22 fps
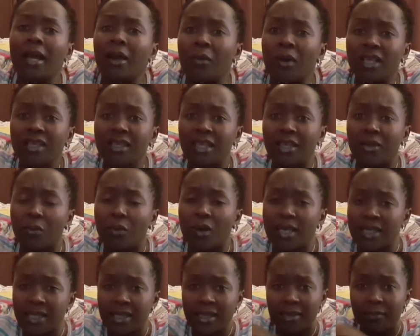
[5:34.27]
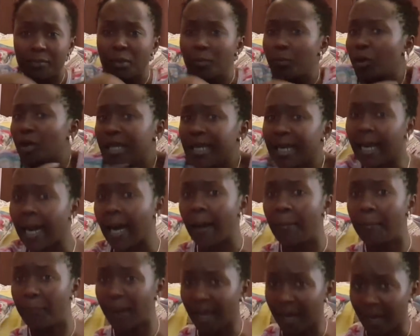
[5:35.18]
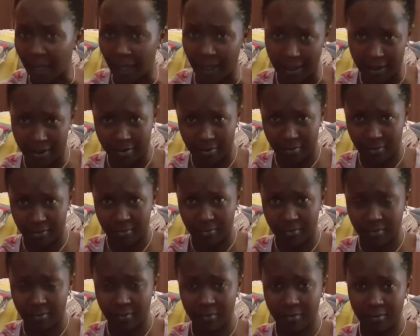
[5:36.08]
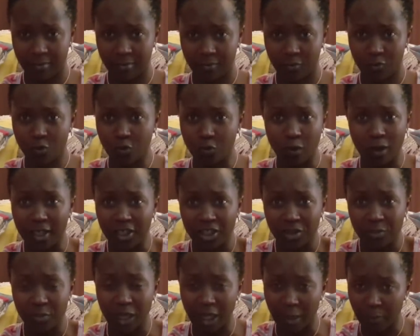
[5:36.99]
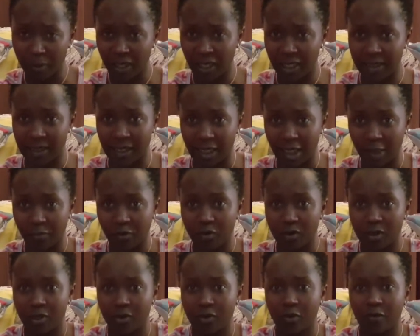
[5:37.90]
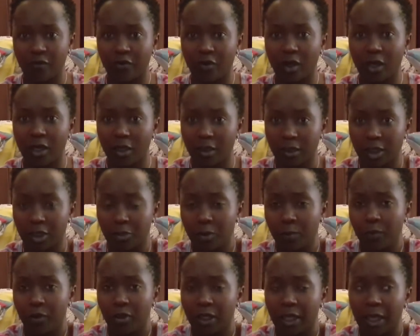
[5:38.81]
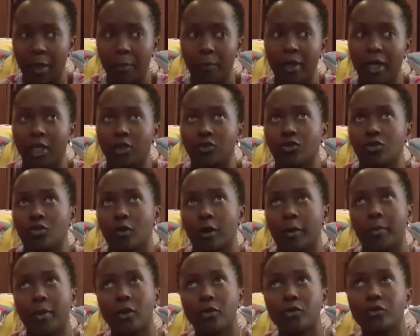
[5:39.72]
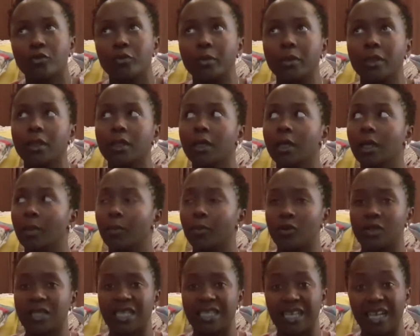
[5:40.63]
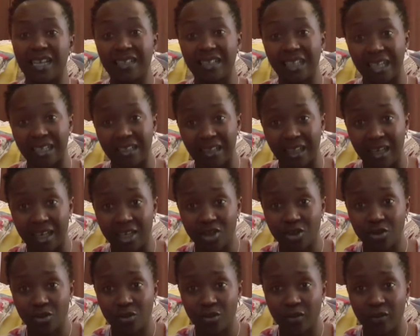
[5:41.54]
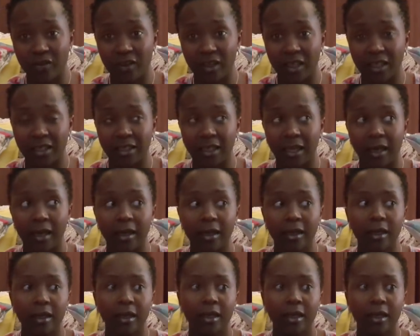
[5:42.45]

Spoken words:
I wanted was people in Kampala to watch me. Kampala is the capital city of Uganda. I wanted people in Kampala to know about me because I was acting at a national theatre